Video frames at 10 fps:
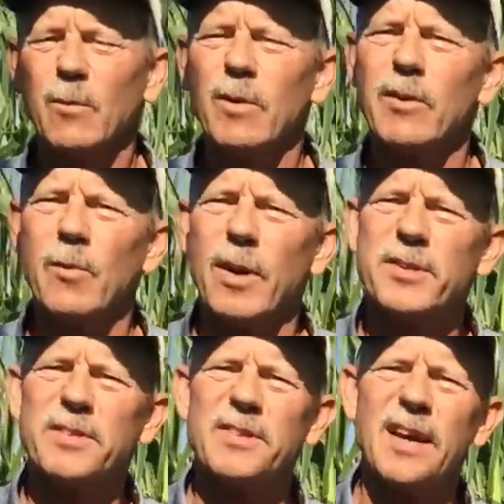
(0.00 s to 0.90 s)
One of the
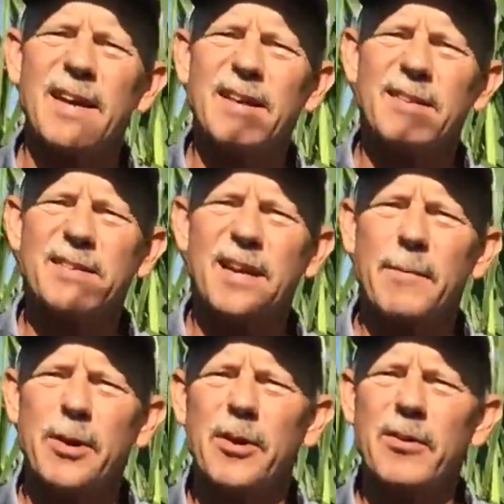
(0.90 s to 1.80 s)
questions I get this
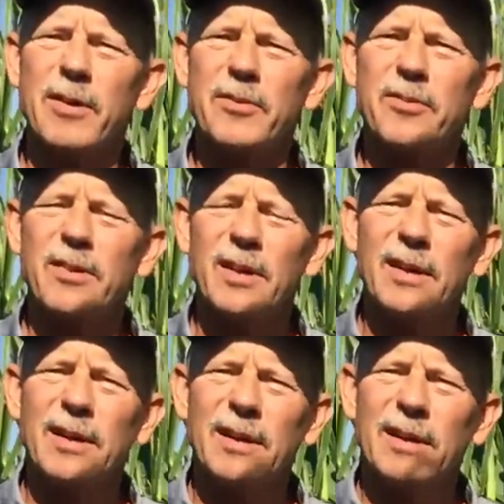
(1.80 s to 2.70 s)
time of year is,
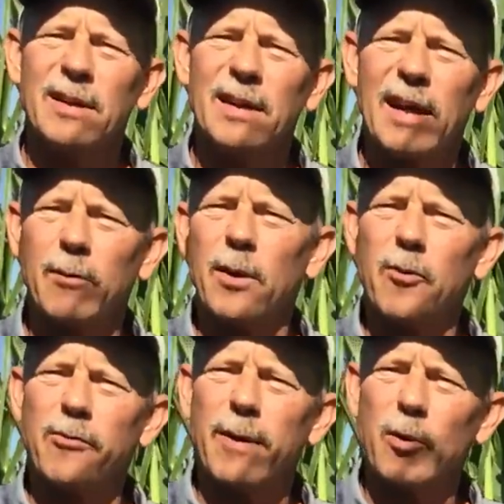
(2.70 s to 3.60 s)
how do I
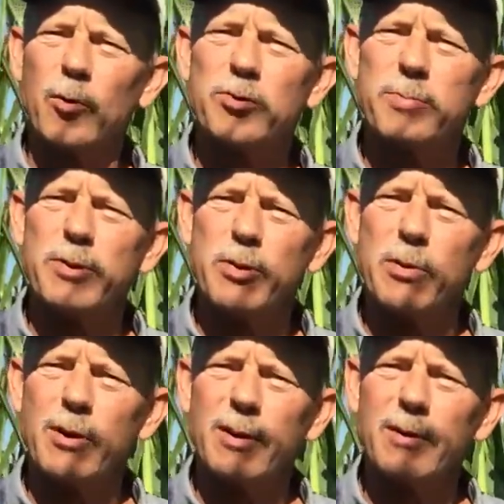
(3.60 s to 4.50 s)
know if my corn's
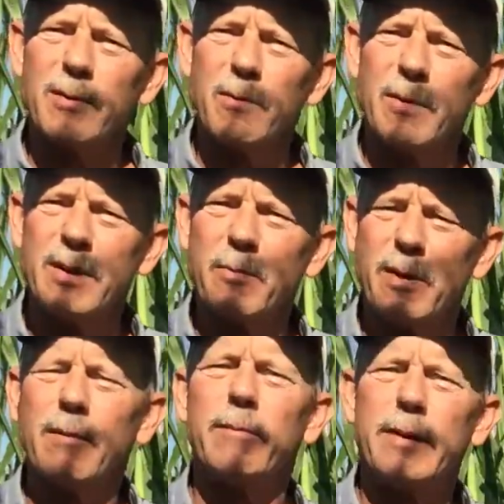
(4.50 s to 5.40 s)
mature? When,
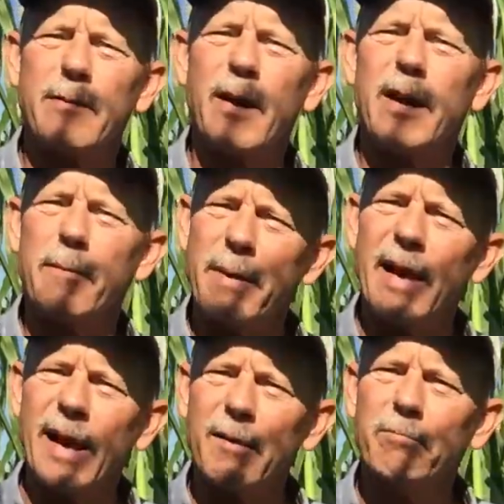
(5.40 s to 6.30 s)
when will it be ready to
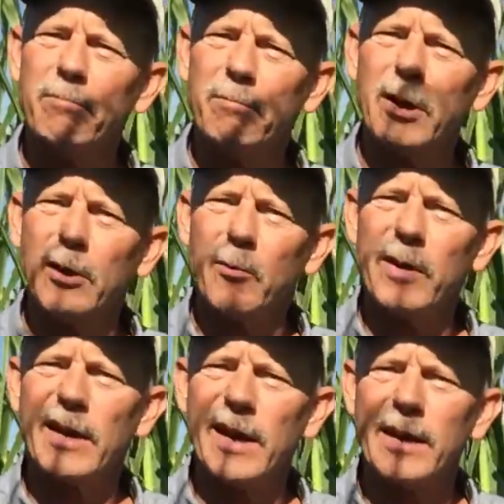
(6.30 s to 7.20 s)
pick? You know,
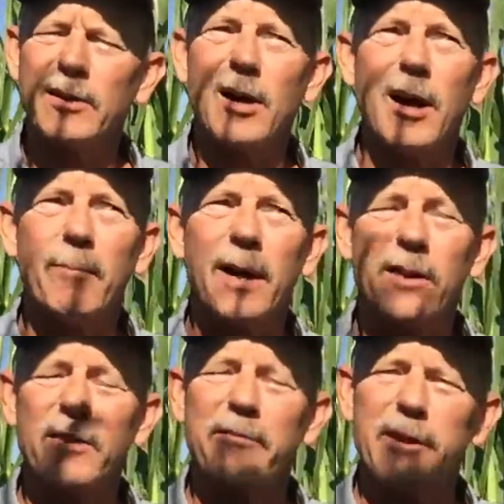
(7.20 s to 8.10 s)
when can I get the combine
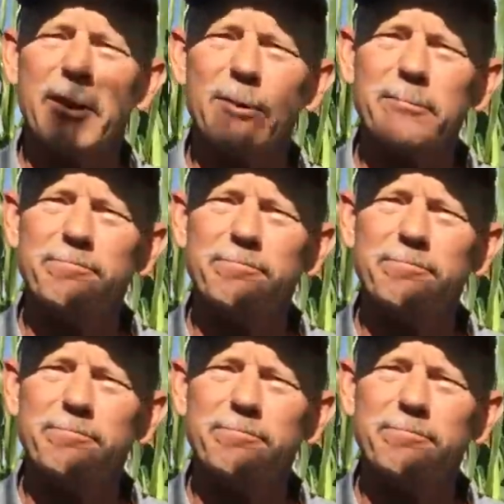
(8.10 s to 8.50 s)
to the field?